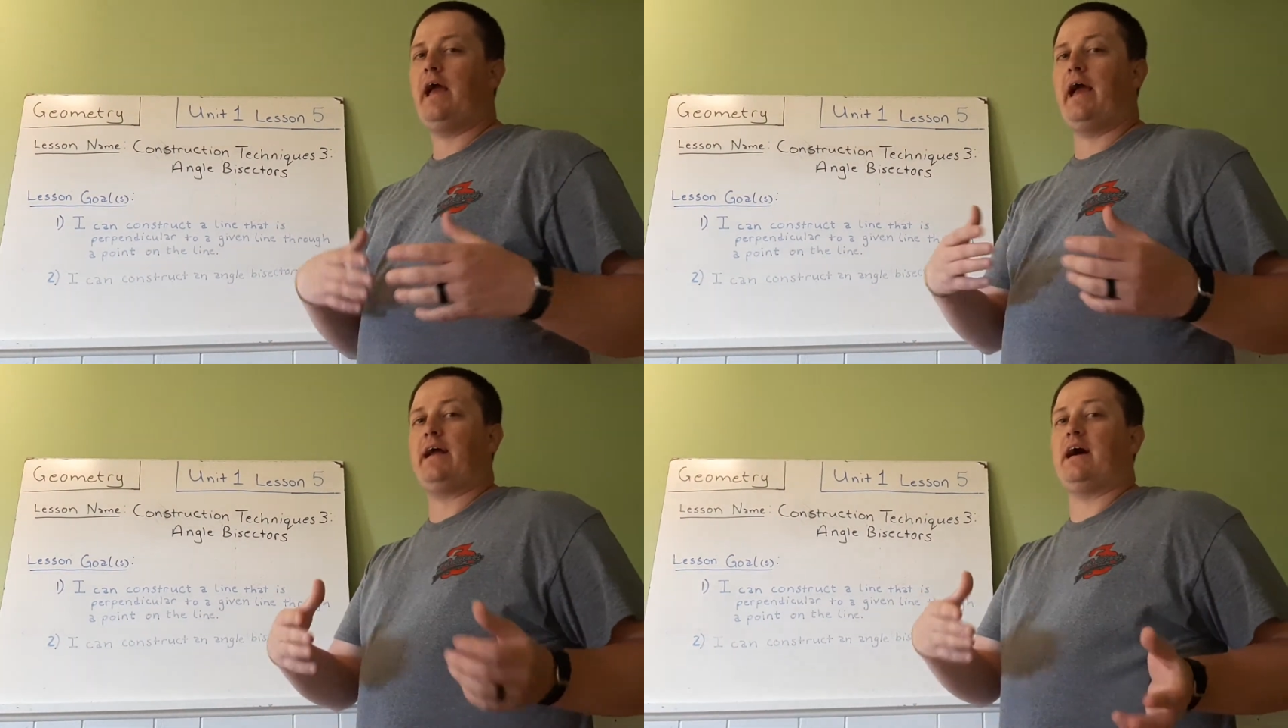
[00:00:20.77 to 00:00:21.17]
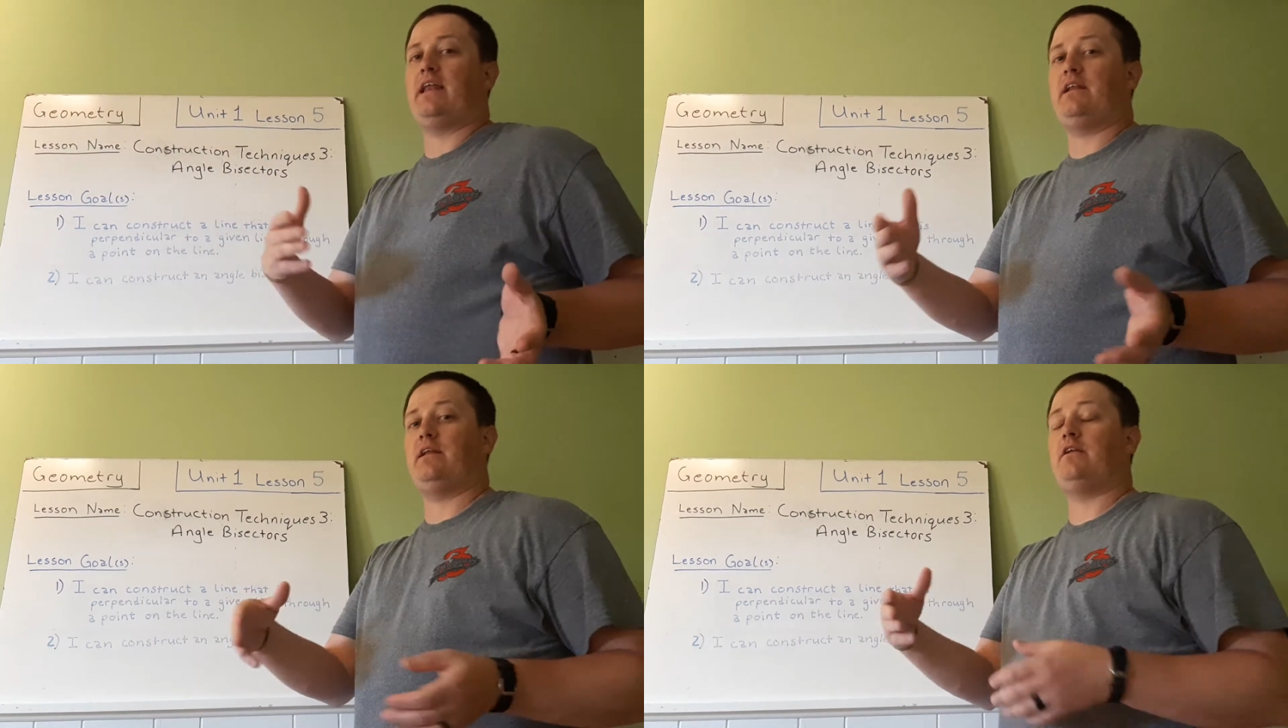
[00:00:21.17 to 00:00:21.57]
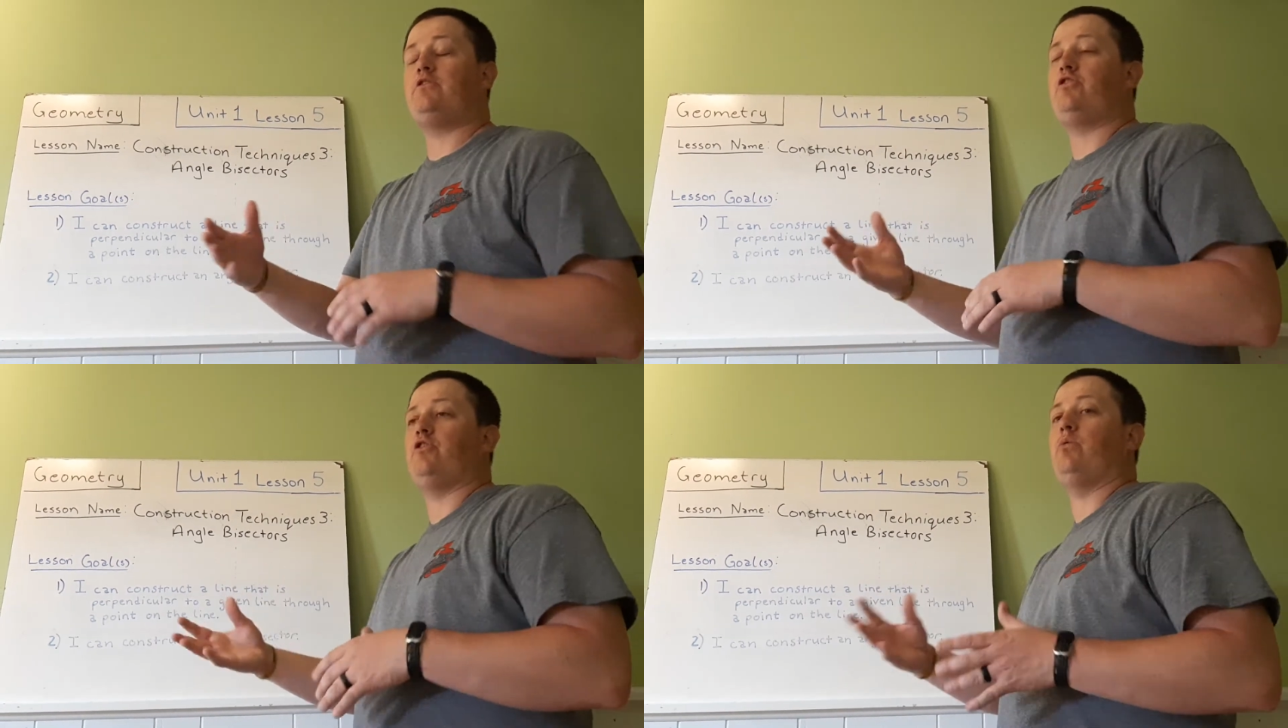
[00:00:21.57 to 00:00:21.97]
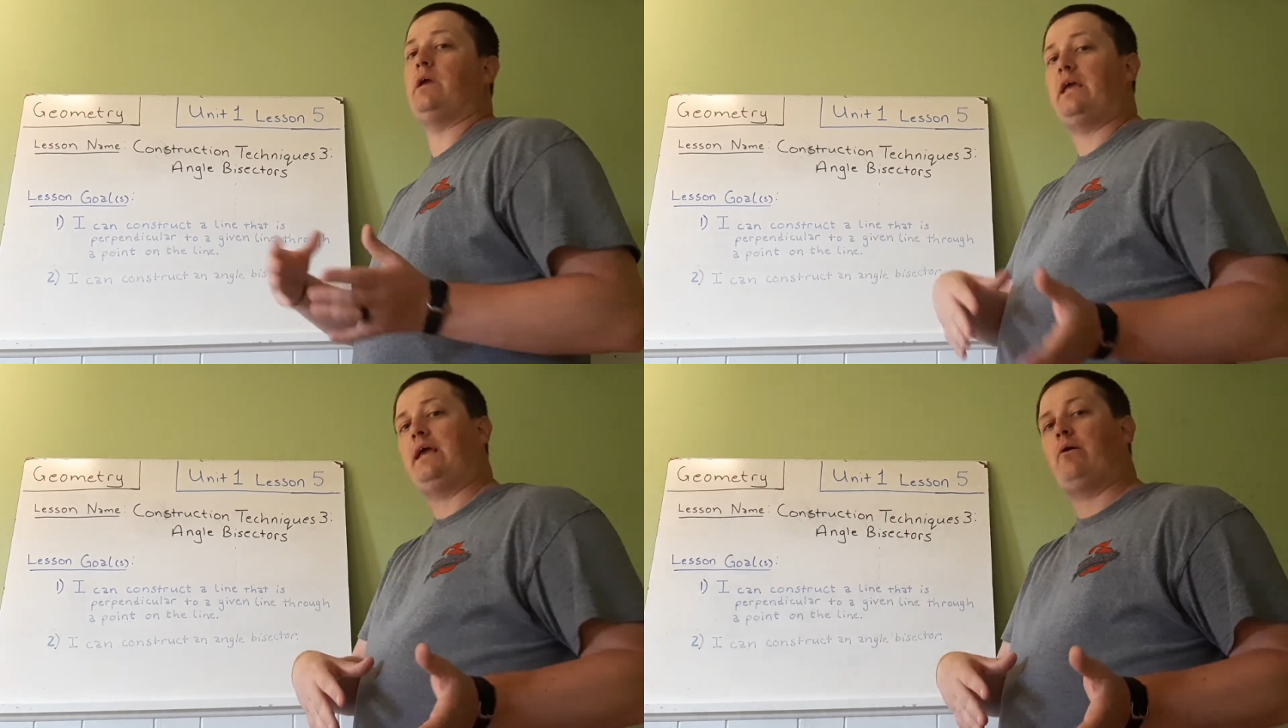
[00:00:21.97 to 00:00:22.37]
and cut it into two
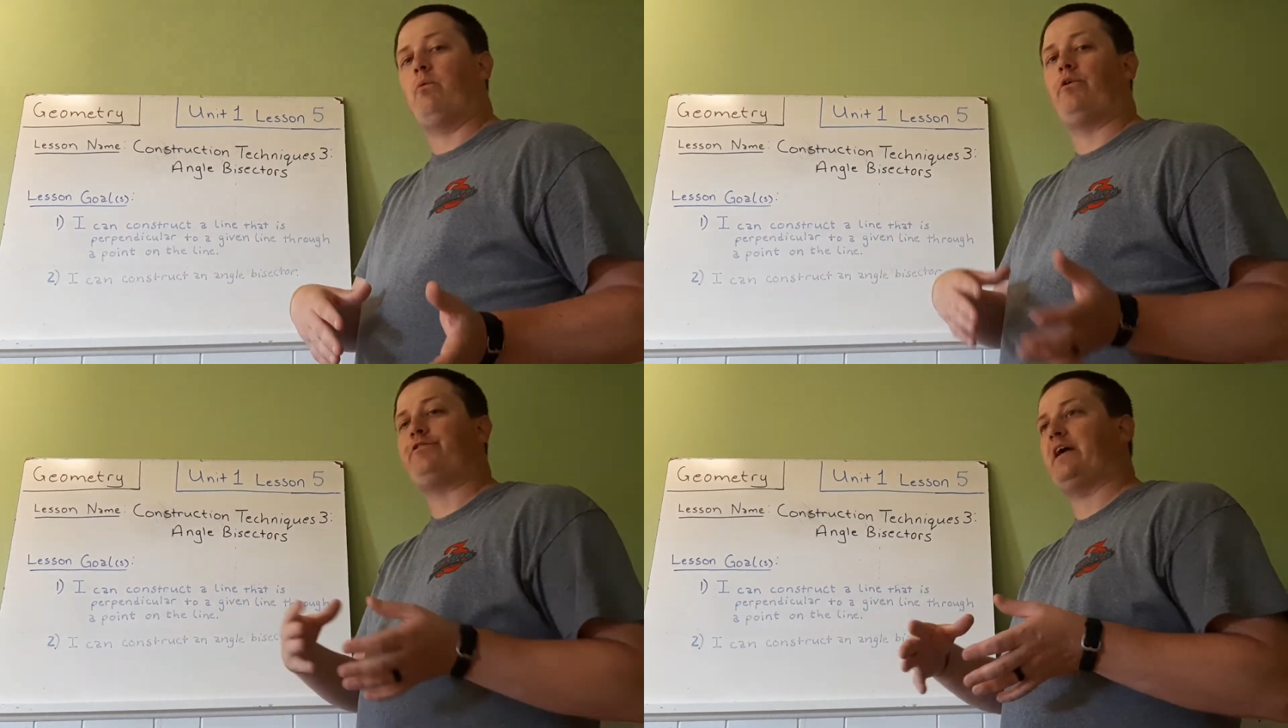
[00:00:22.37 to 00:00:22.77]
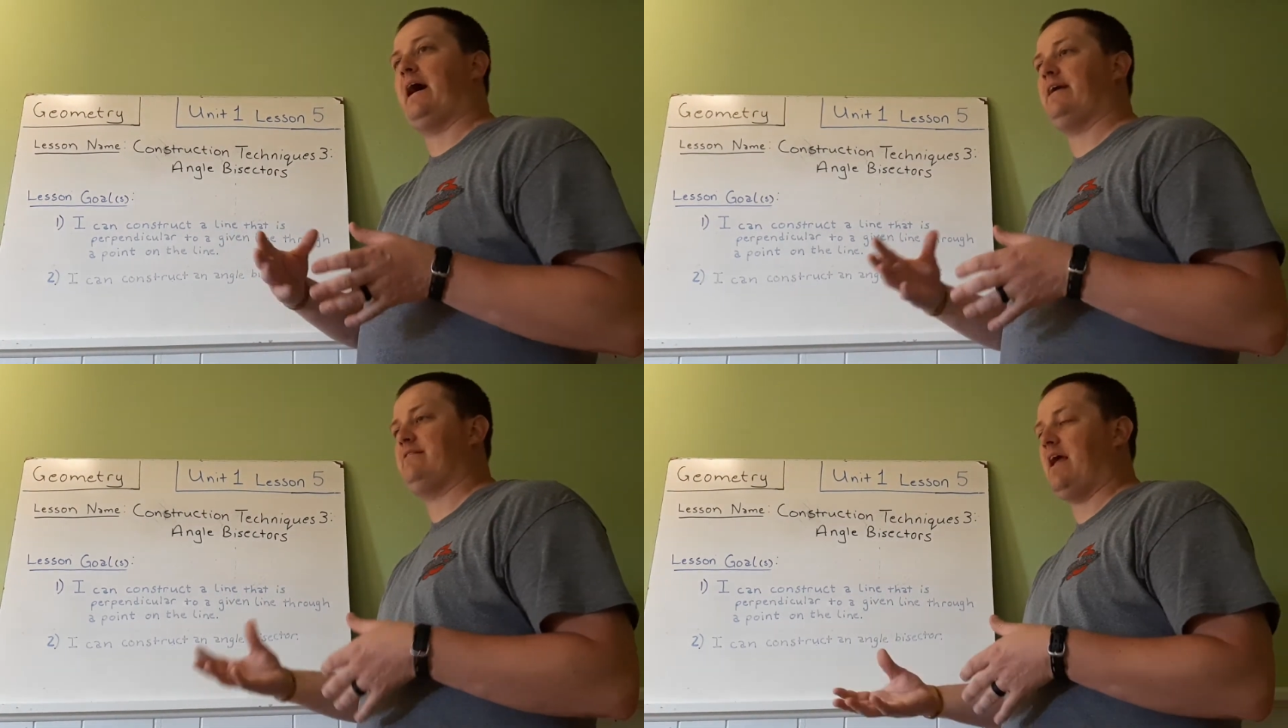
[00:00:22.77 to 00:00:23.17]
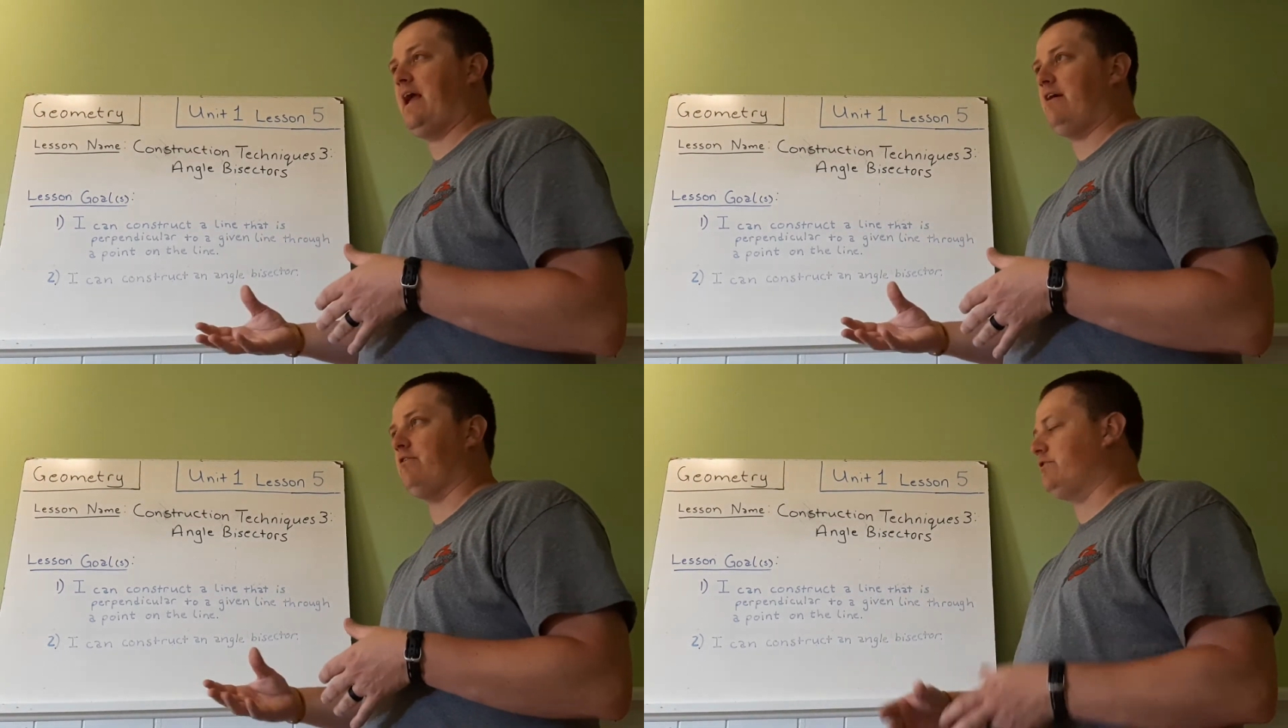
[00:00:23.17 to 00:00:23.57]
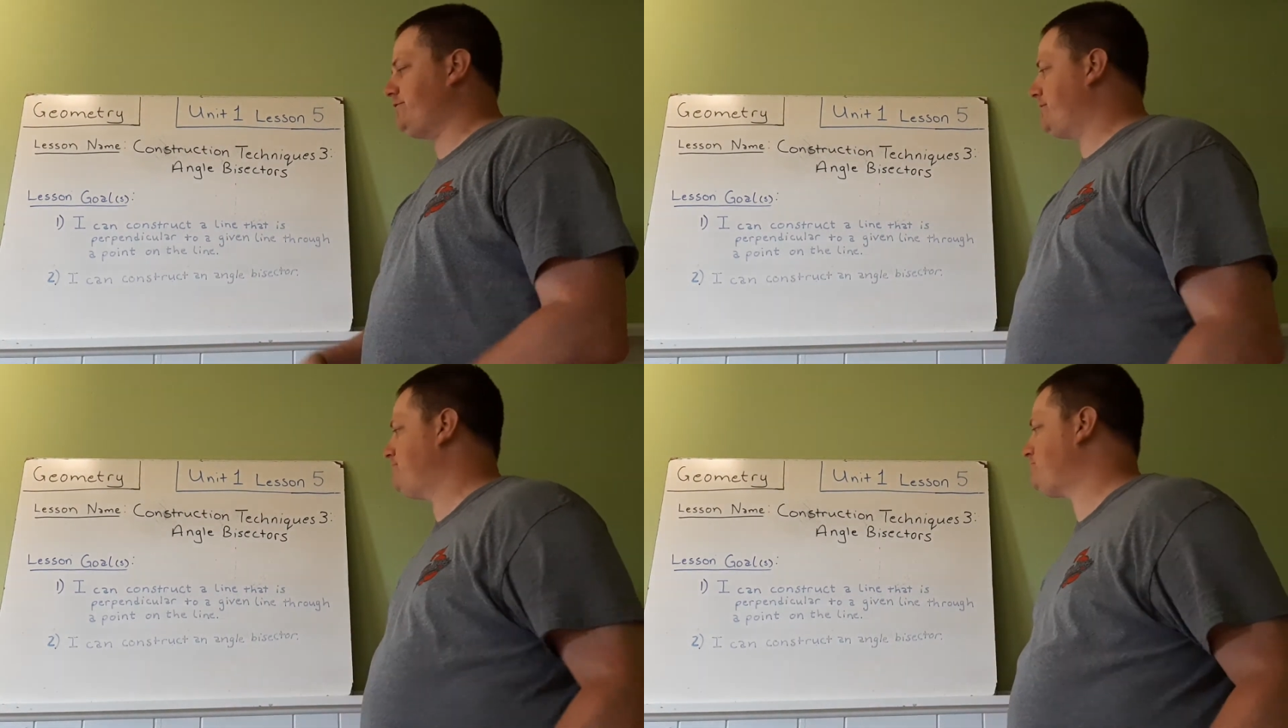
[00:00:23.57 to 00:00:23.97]
equal size angles.